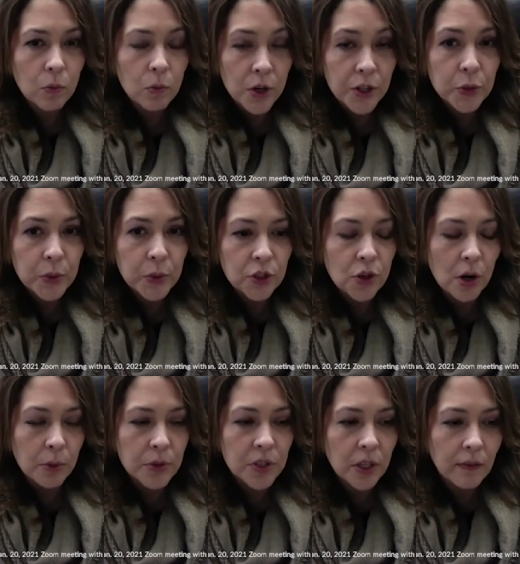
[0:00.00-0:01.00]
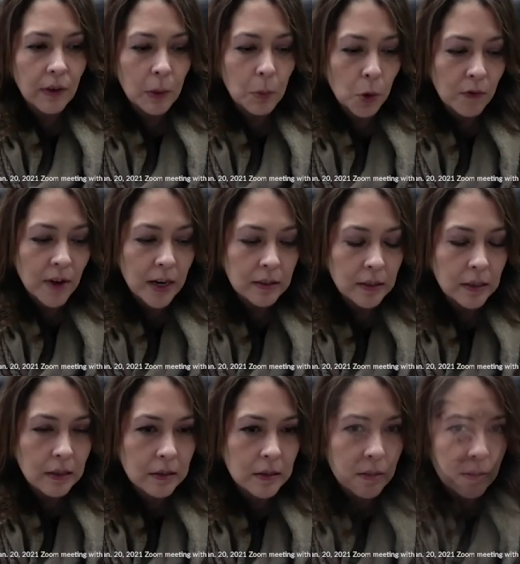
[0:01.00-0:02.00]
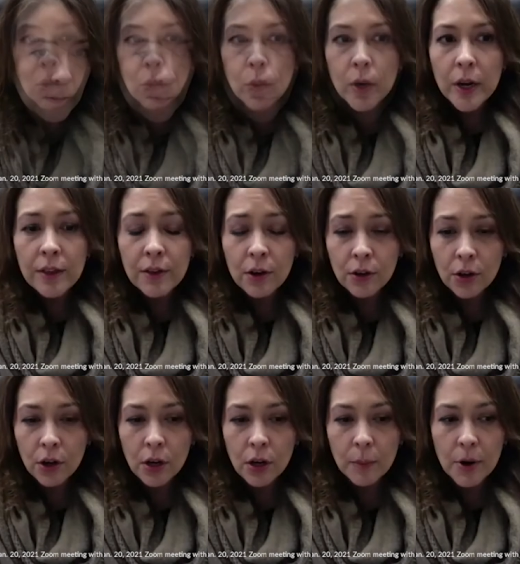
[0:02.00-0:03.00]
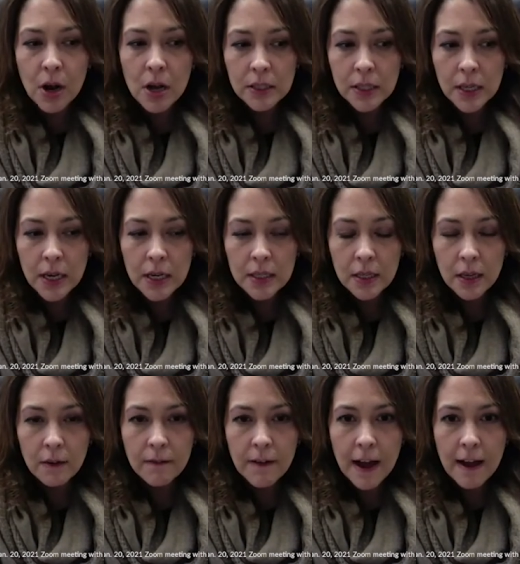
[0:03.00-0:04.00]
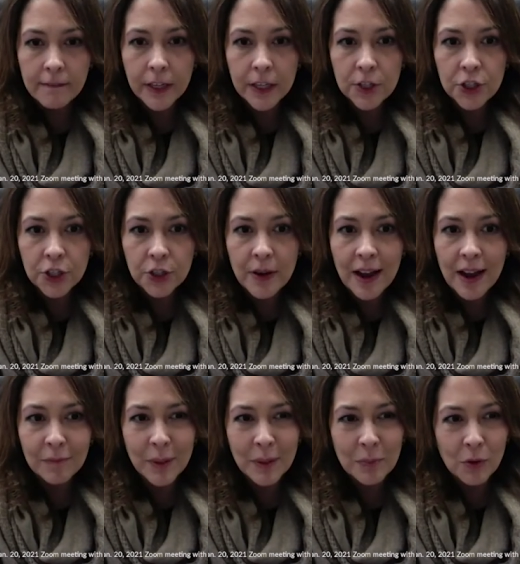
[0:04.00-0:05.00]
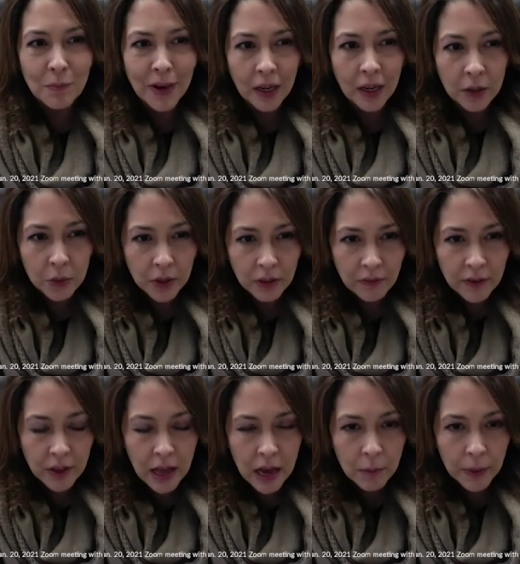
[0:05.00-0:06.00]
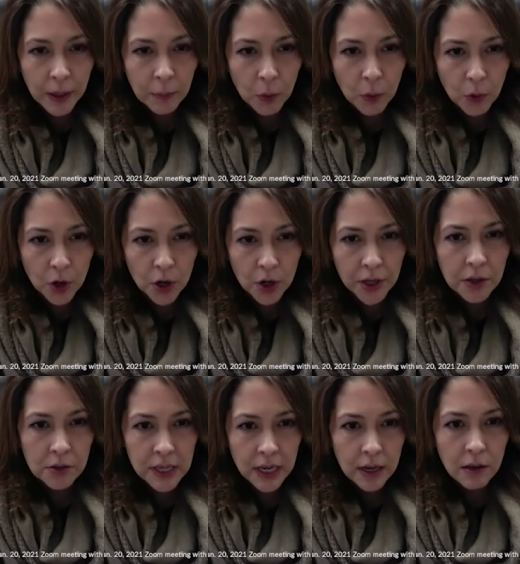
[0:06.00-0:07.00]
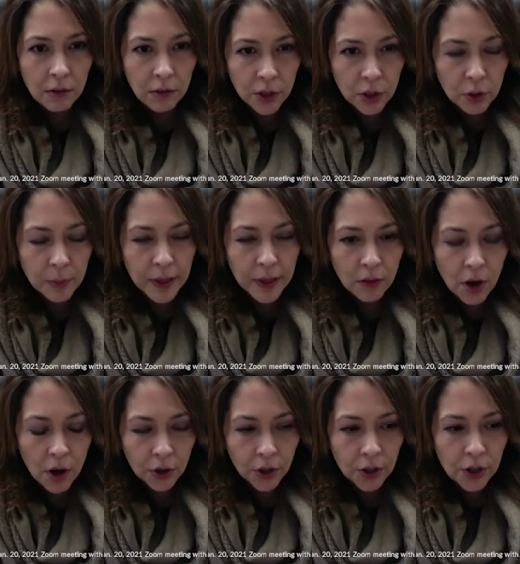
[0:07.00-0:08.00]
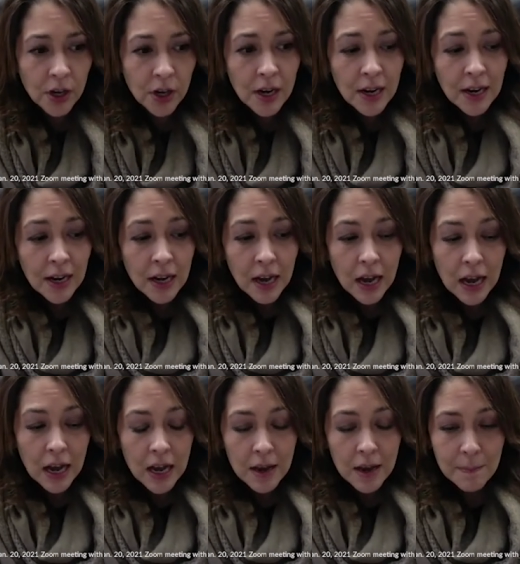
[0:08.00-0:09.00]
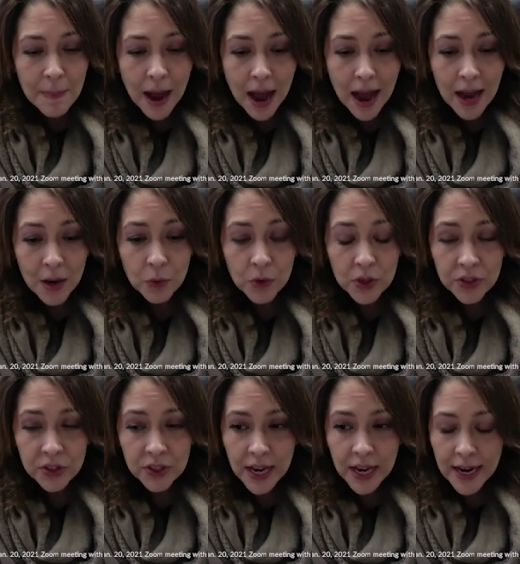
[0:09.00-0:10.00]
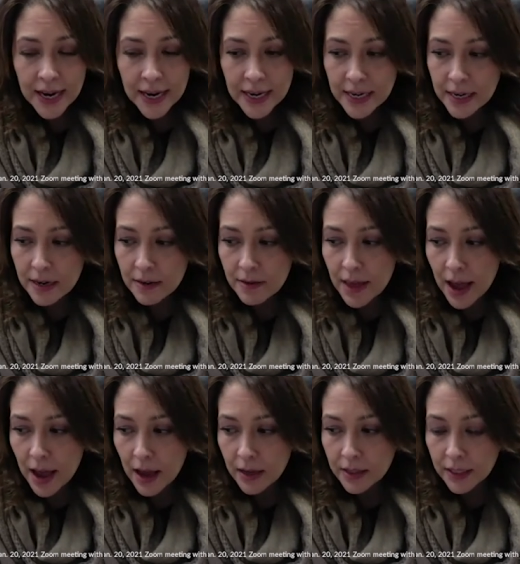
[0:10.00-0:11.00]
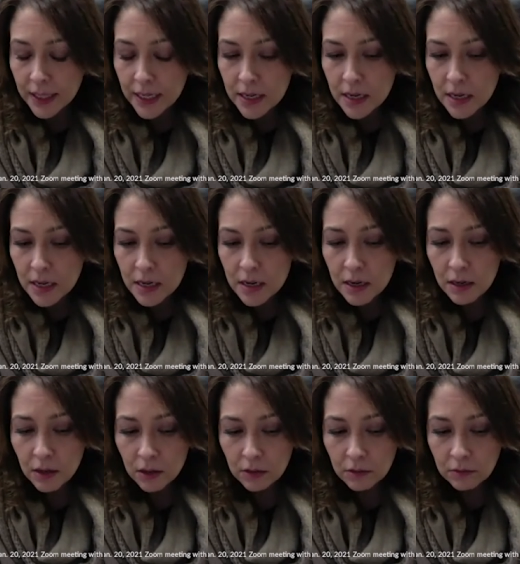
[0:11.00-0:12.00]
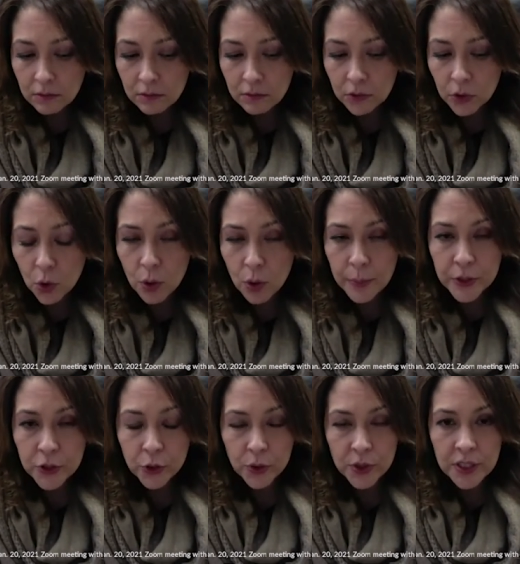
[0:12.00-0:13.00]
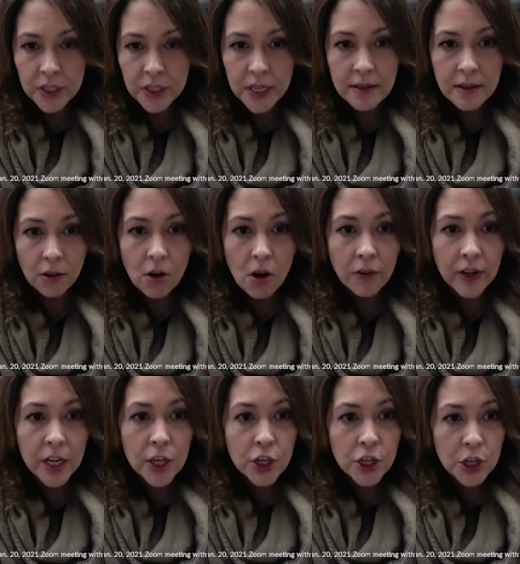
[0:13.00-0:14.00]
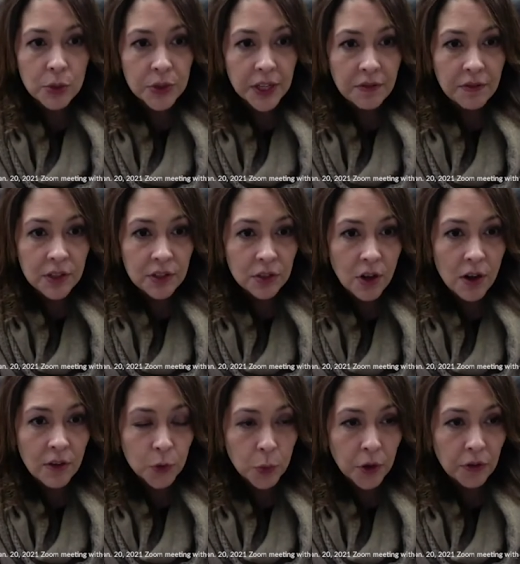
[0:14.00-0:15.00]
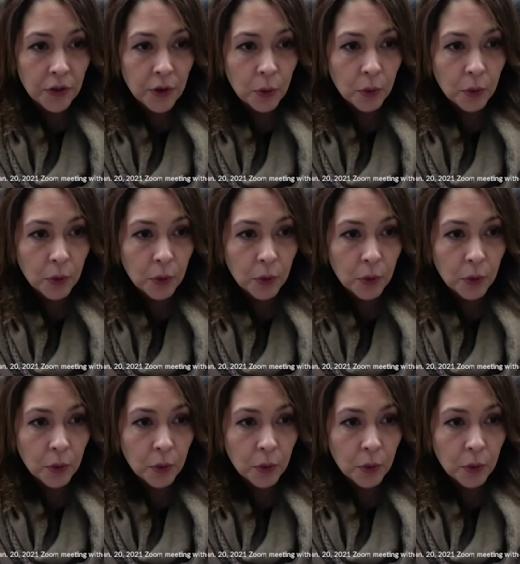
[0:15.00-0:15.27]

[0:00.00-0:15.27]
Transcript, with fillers: once we start receiving more vaccines. With our current process of having to have people manually fill out paperwork, it'll take a little bit longer. Um, I will say that in Corpus Christi, they're already using the software that